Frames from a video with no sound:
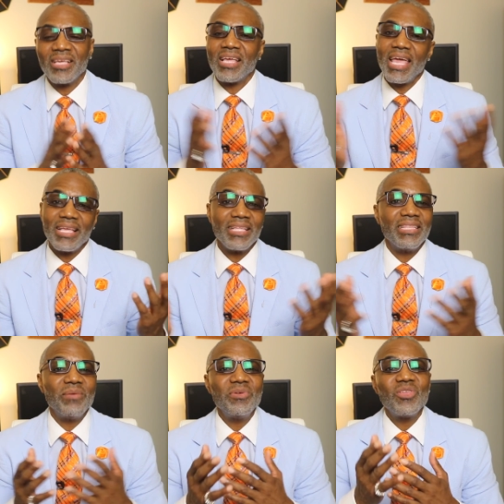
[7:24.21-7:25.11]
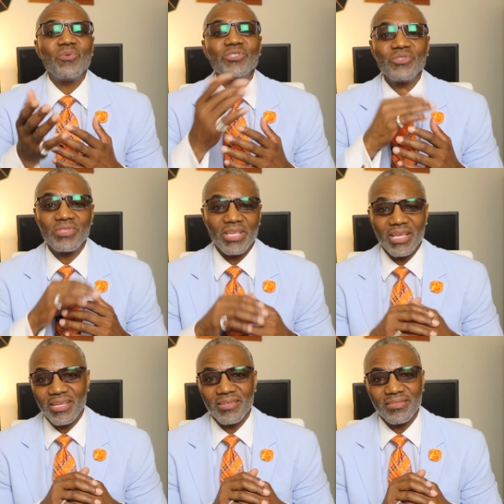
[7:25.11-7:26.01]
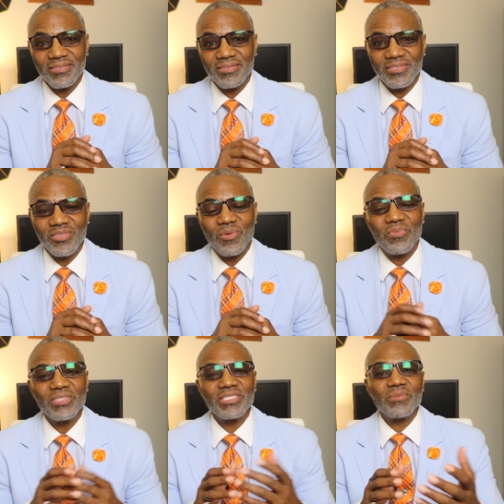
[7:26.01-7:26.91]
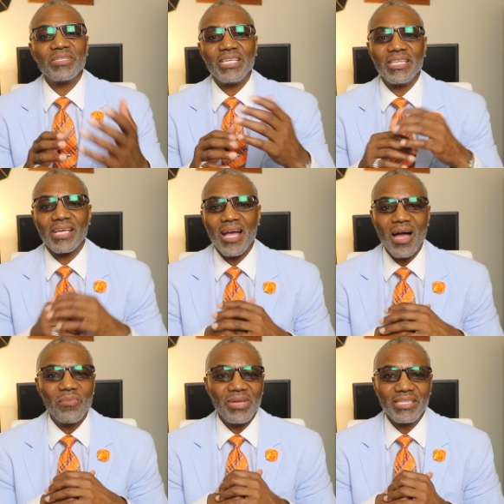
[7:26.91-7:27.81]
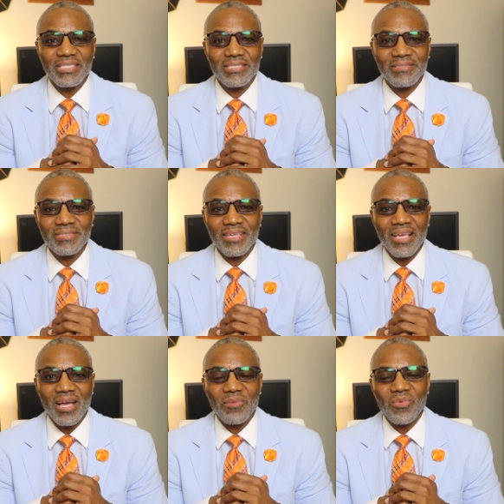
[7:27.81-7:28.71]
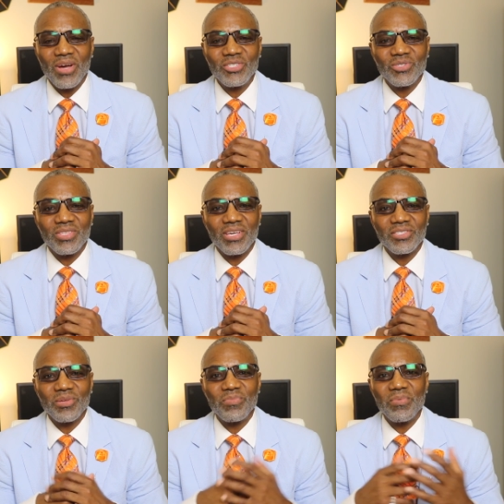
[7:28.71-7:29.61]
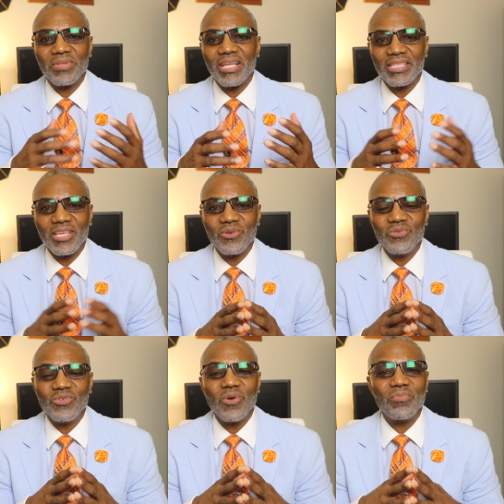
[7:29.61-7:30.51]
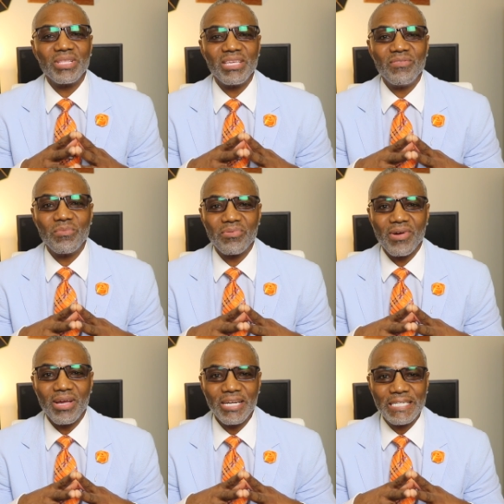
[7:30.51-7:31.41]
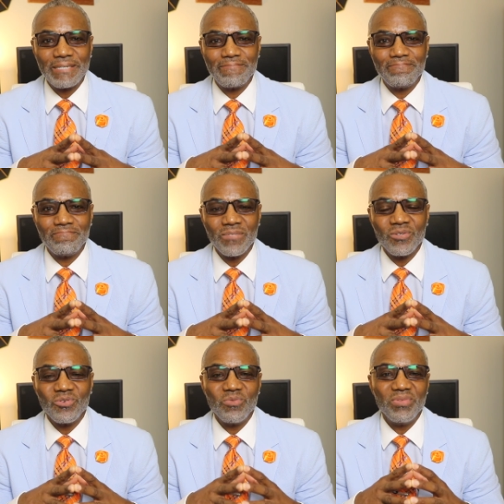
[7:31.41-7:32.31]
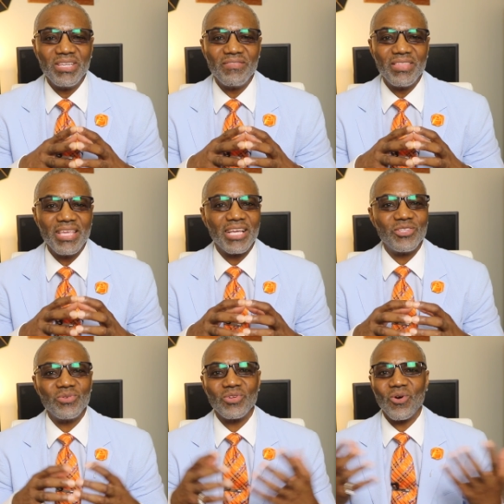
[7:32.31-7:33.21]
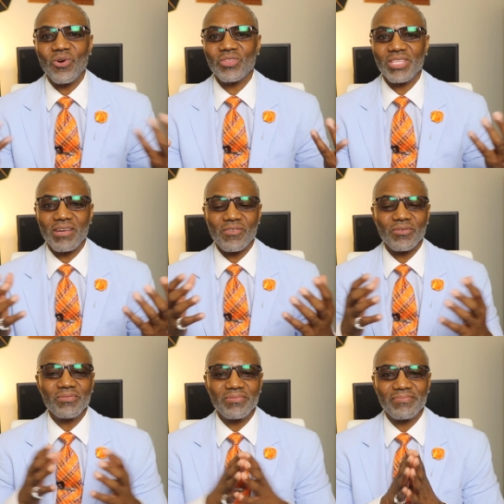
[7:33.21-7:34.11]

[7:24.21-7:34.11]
Hey, let me know what you think. You know, put something in the comments. I'm quite sure there are some people out there who don't believe in prayer, who believe that they can do it all on their own.